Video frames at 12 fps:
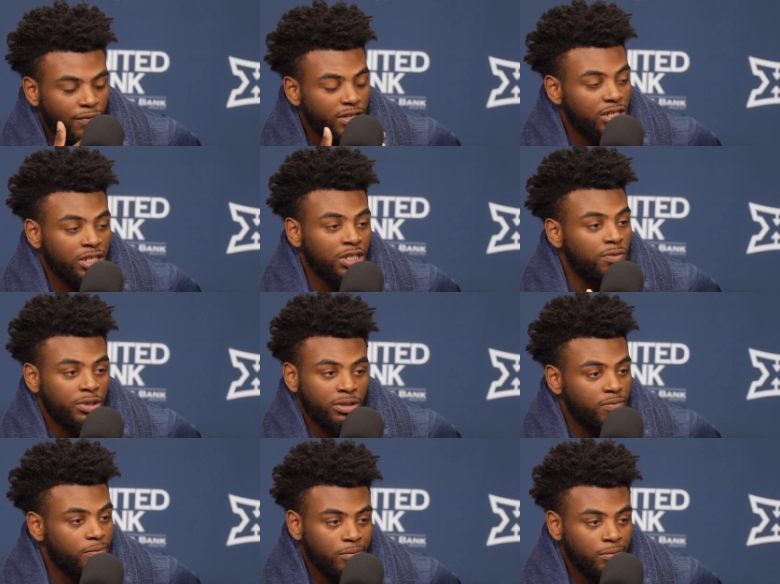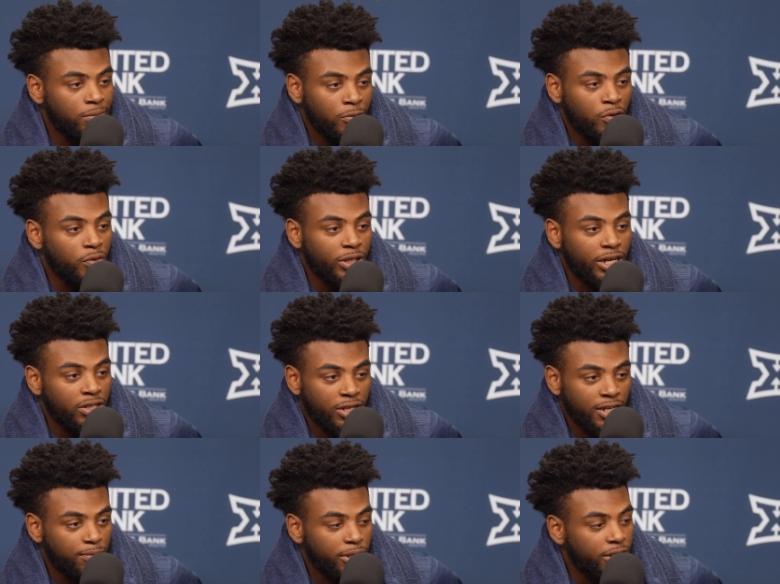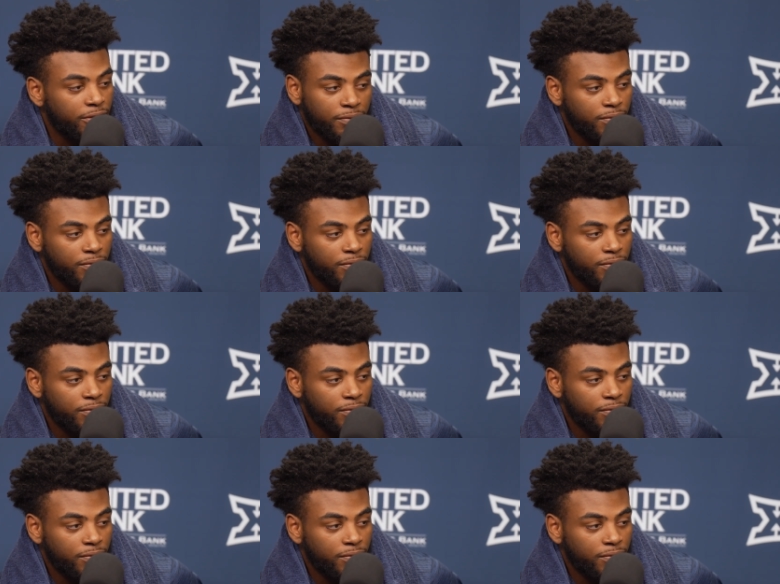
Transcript: If it's a good one, who cares? Next play.